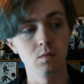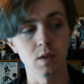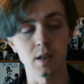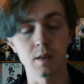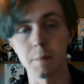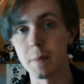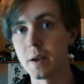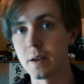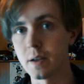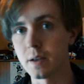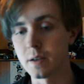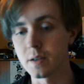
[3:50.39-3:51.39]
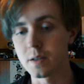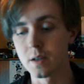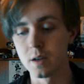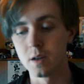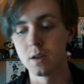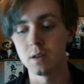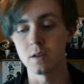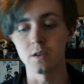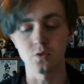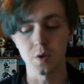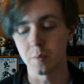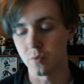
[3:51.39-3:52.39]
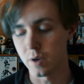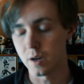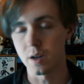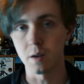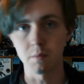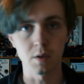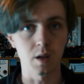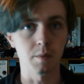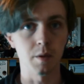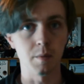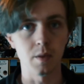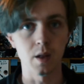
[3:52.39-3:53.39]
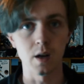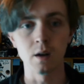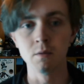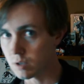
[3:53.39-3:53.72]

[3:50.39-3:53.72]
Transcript: Like the meetings, the script writing, blah, blah, blah.